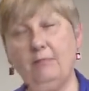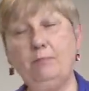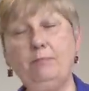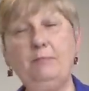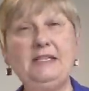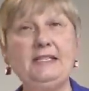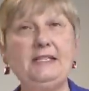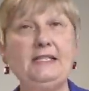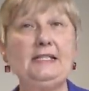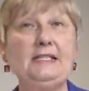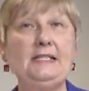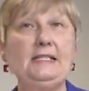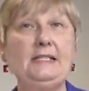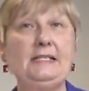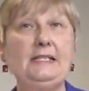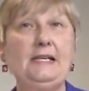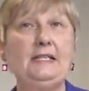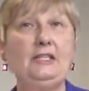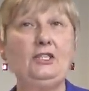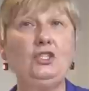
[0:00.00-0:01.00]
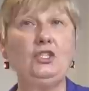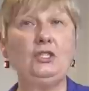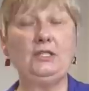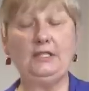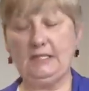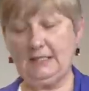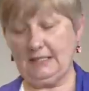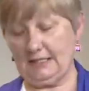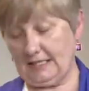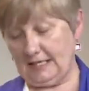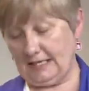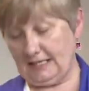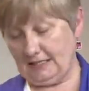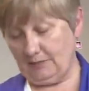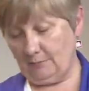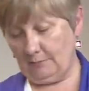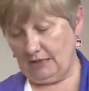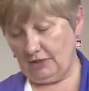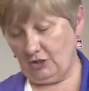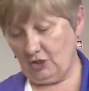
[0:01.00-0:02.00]
business intelligence,
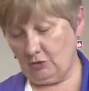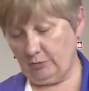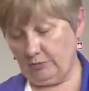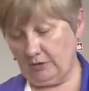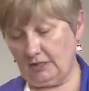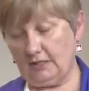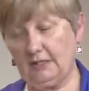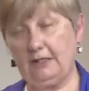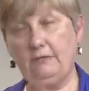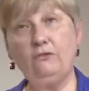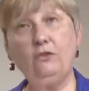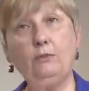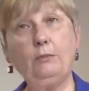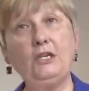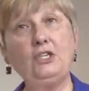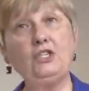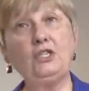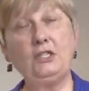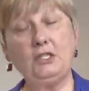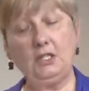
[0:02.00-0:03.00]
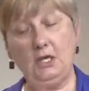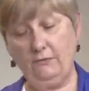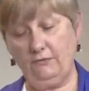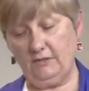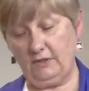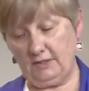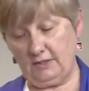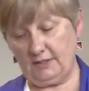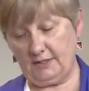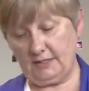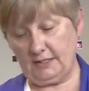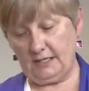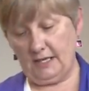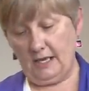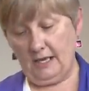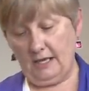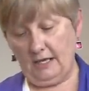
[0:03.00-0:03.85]
data management and information governance,